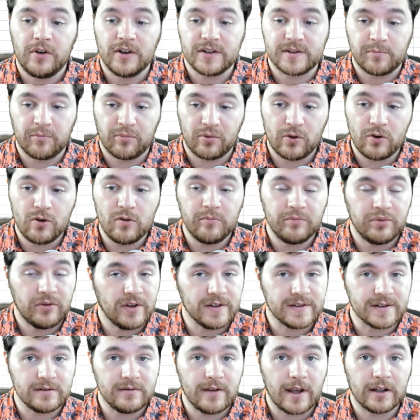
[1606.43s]
plus Brute,
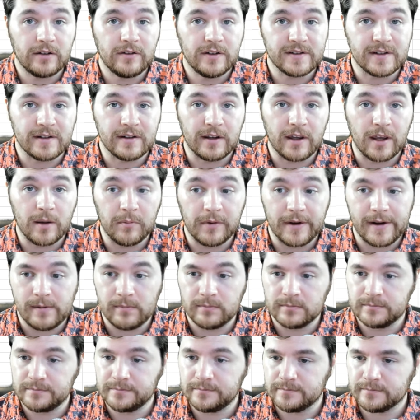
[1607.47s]
plus Legolas and Gimli.
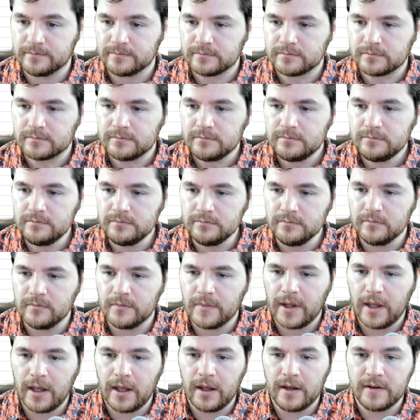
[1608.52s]

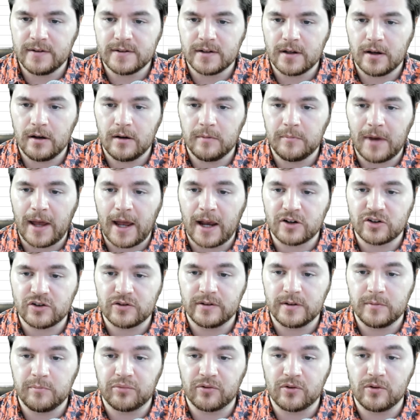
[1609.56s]
And
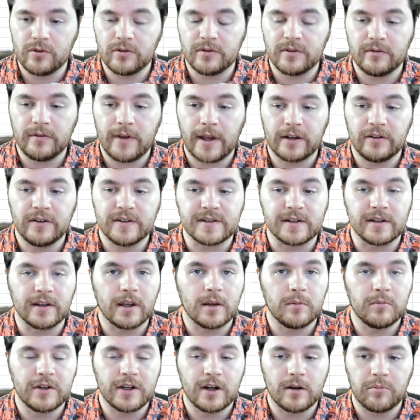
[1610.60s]
actually, Brute, Legolas, and
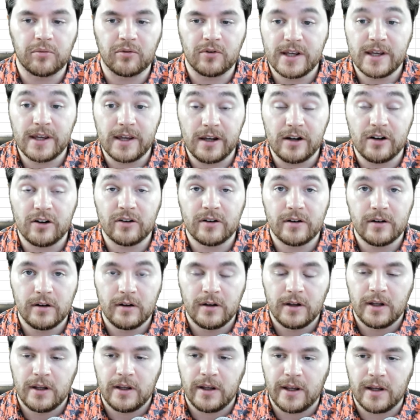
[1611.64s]
Gimli are pretty geared
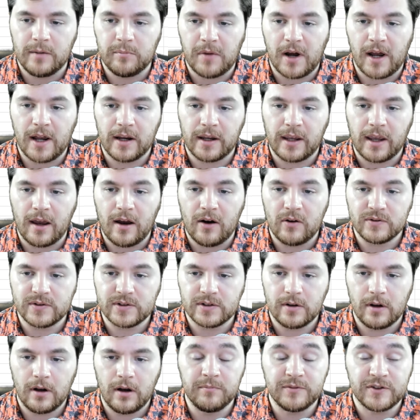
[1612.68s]
in my
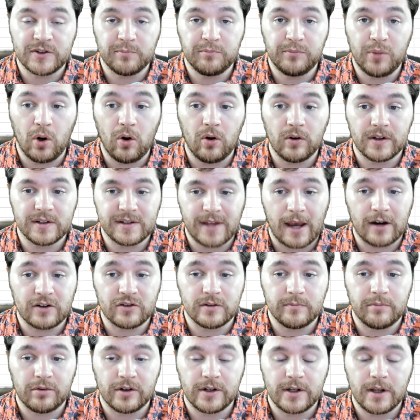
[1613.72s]
account, and Bolg is
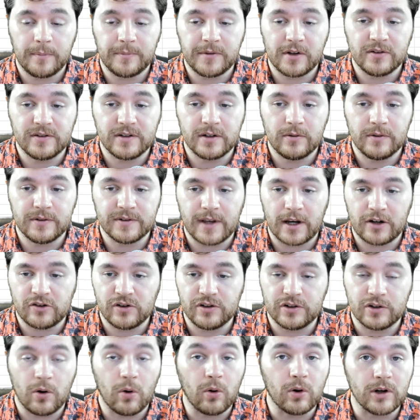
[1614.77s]
actually pretty up there too. It's
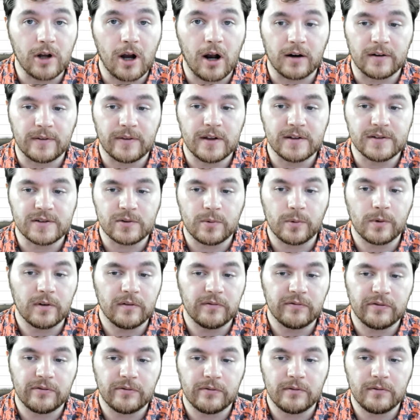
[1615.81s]
actually Tordok that's sort
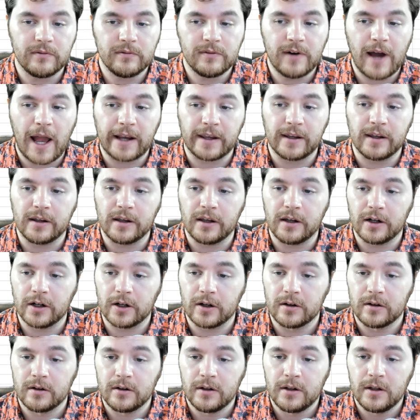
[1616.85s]
of lacking
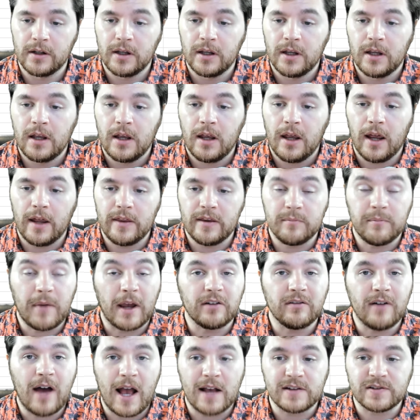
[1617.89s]
here. And then
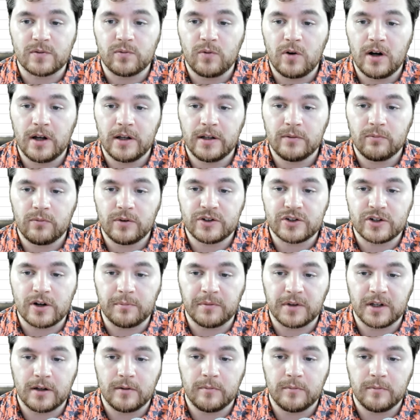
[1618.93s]
my last one, which I'm